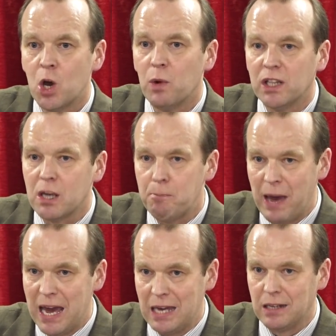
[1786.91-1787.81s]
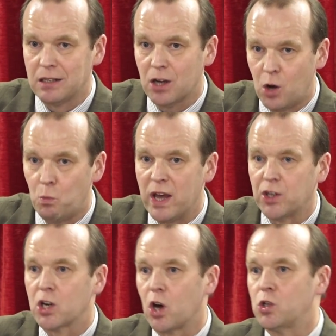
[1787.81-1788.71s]
will depend on
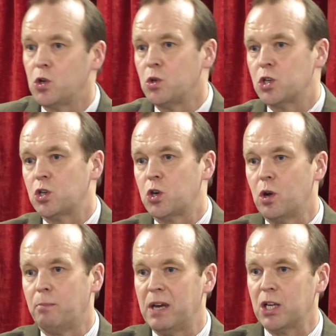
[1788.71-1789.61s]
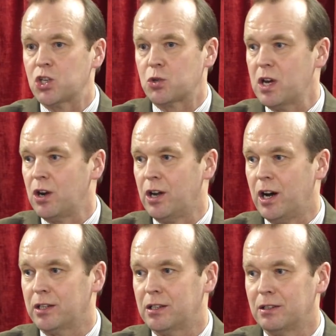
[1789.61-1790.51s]
whether God uses you in ministry or
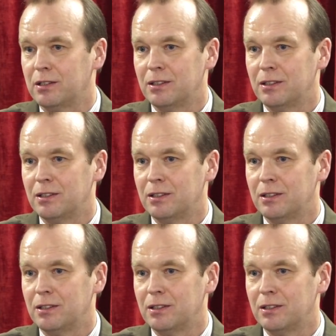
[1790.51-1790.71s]
not.